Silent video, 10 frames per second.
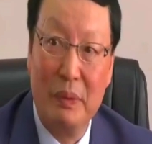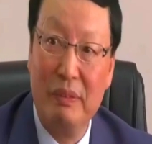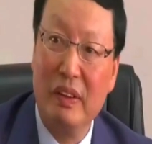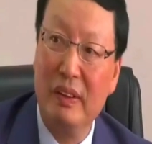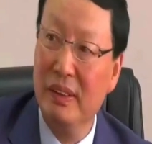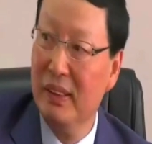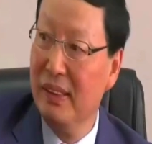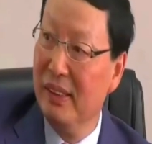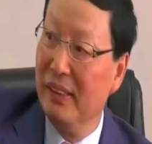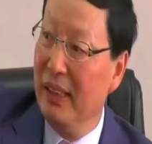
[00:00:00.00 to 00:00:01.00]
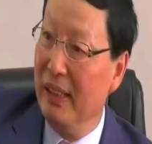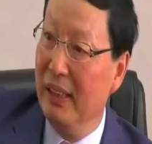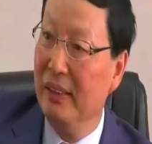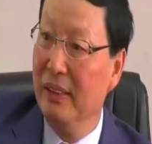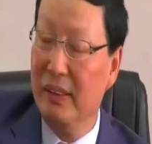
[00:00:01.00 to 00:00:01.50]
we've got
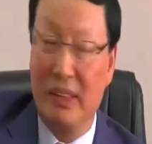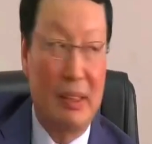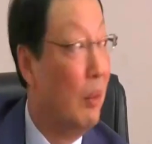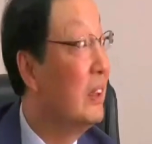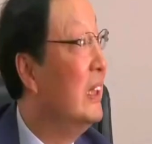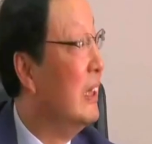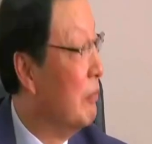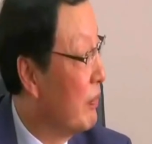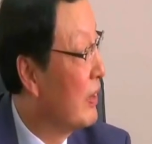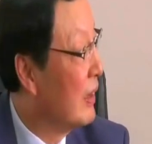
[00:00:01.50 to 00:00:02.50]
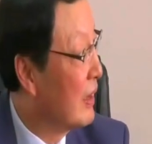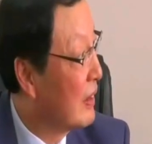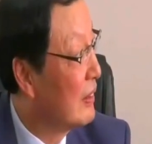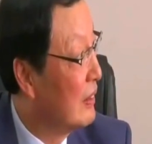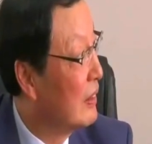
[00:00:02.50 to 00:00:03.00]
a small team. Yeah,
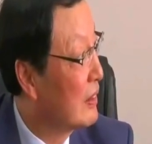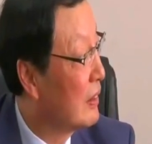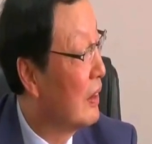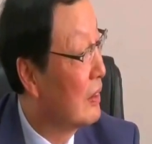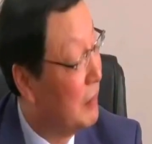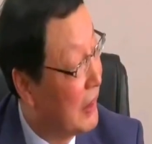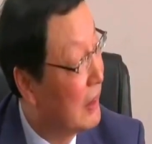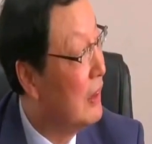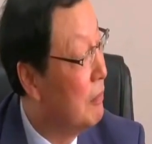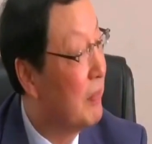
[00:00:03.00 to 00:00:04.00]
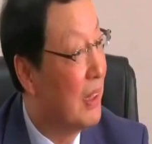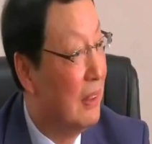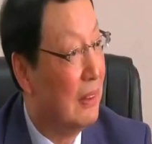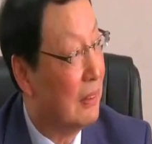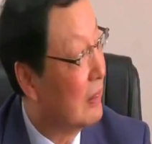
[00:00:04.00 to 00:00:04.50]
it's not a big team,
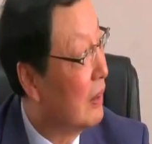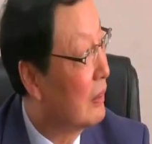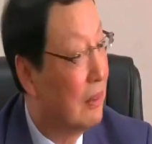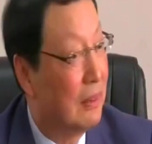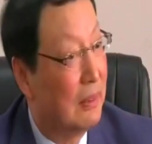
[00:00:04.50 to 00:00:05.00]
not